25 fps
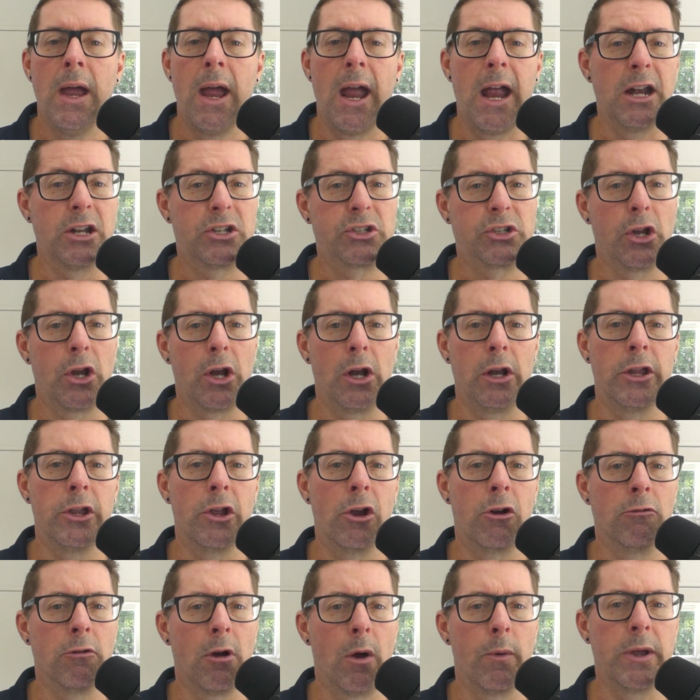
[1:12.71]
It's certainly a
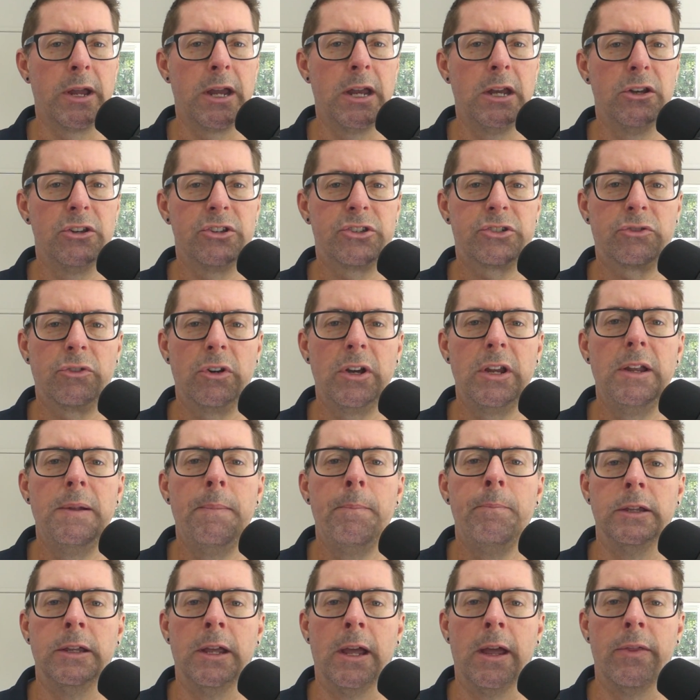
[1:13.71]
growing industry.
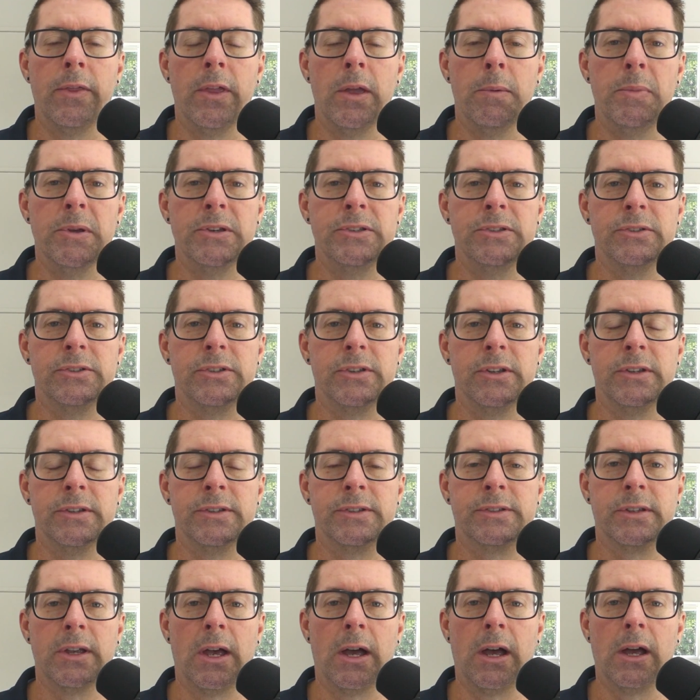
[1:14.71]
Yeah, their business
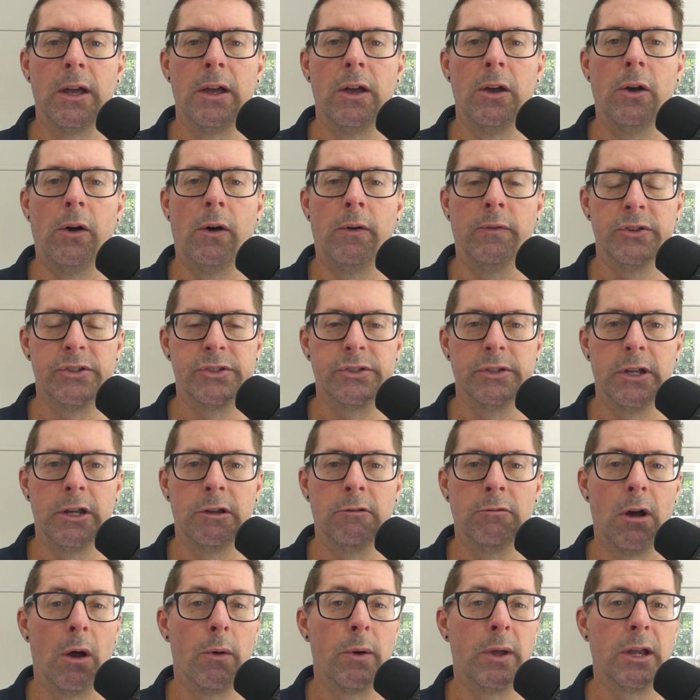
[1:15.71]
is obviously
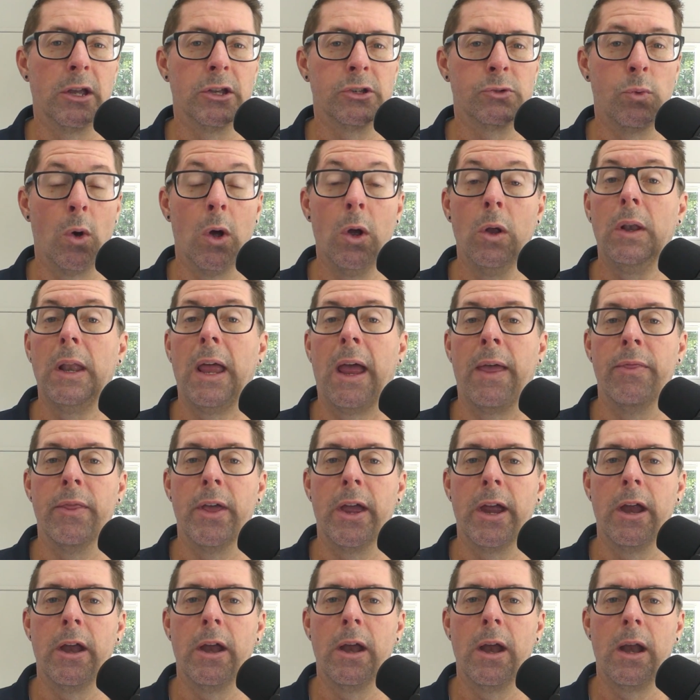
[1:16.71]
growing as well, and
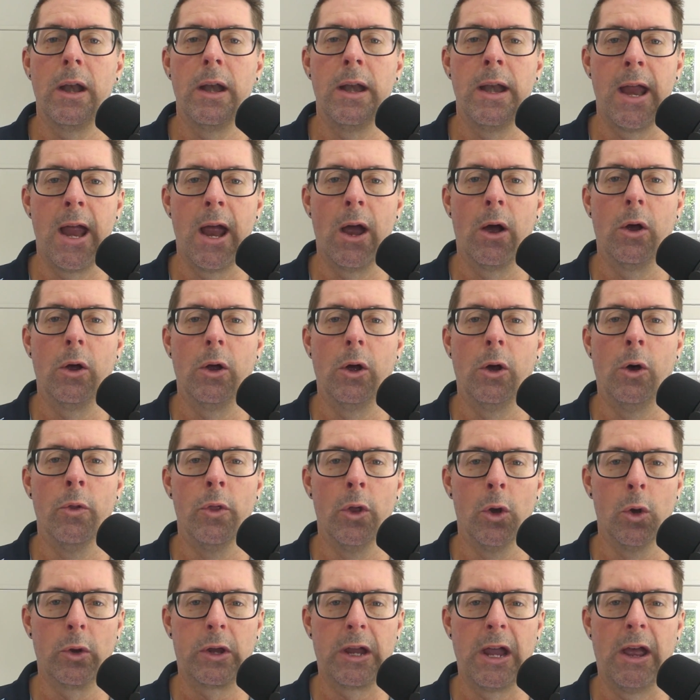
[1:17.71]
they're now on the
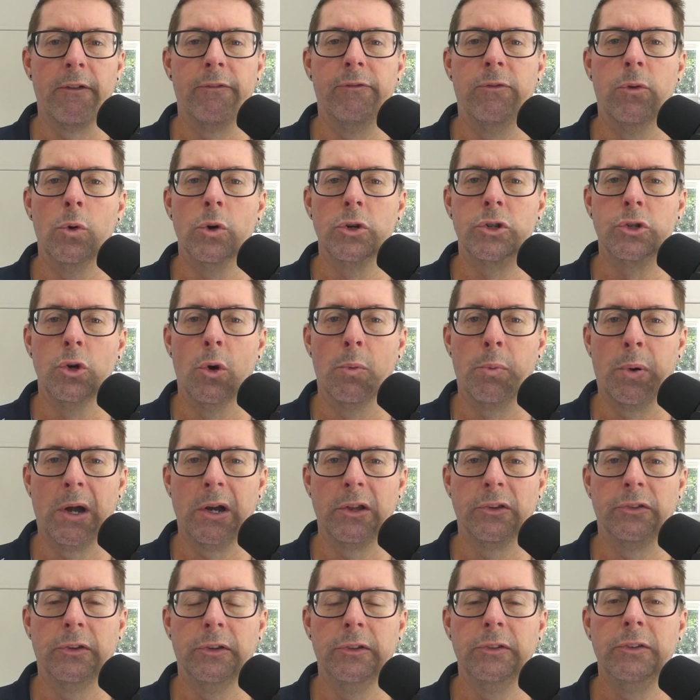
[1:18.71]
lookout for 2
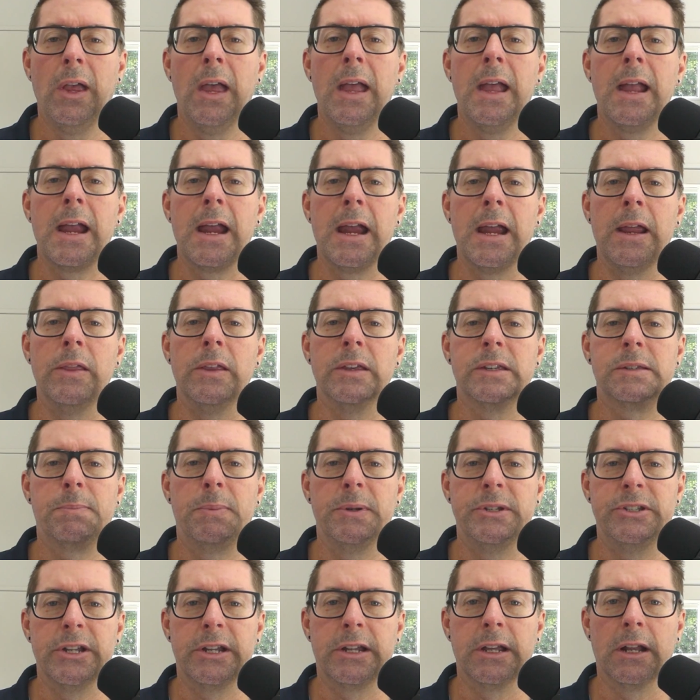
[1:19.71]
apprentices in this
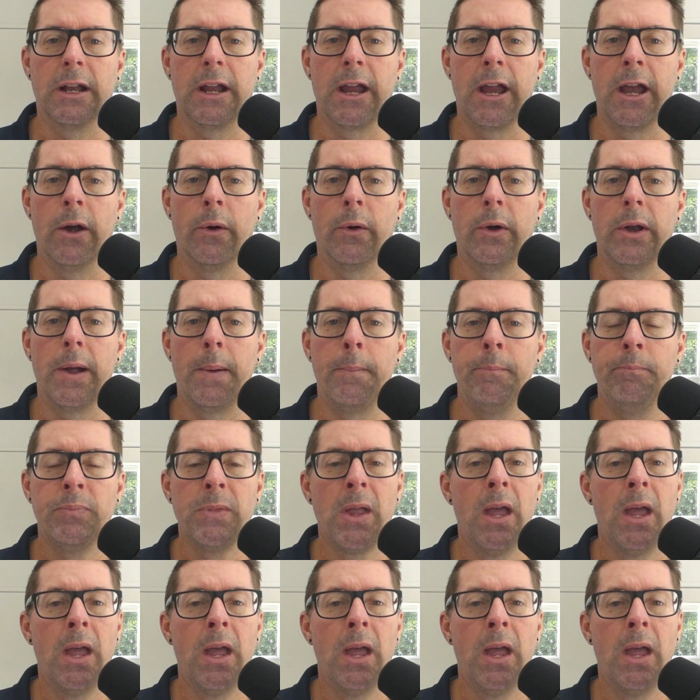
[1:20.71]
particular area.